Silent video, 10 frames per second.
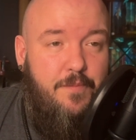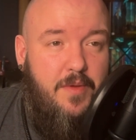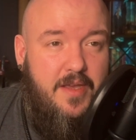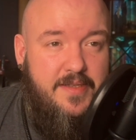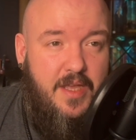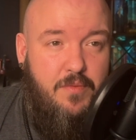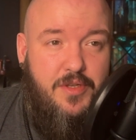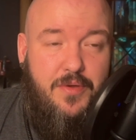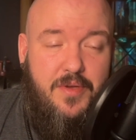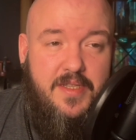because they were
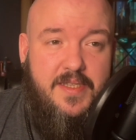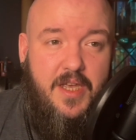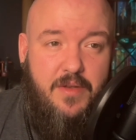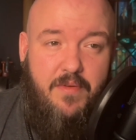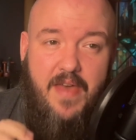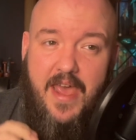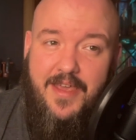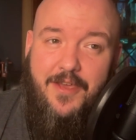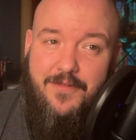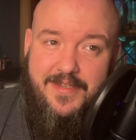too concerned with
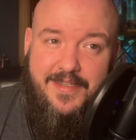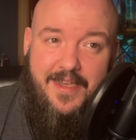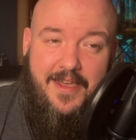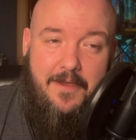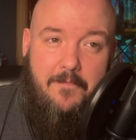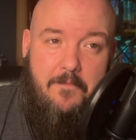accuracy